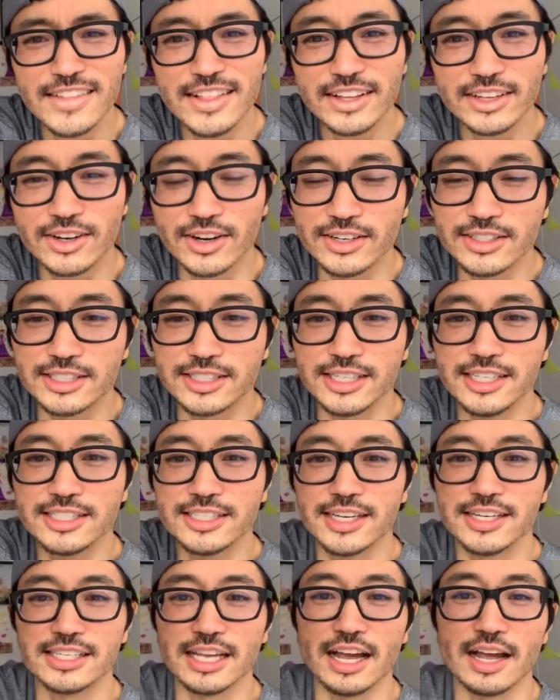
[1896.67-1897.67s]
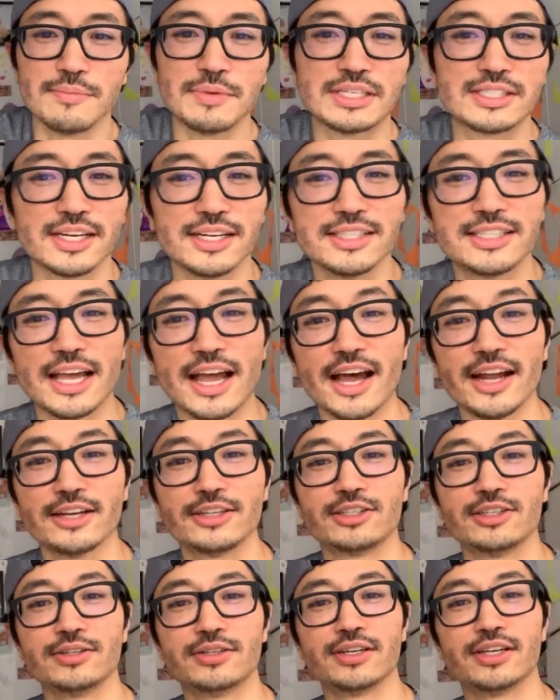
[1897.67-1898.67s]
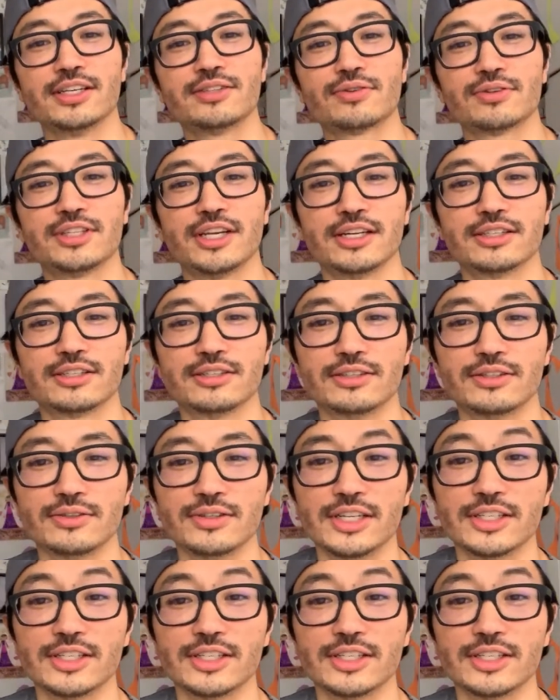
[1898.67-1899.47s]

Kurt Siege says, I'm excited to add a shoe to his rotation suit.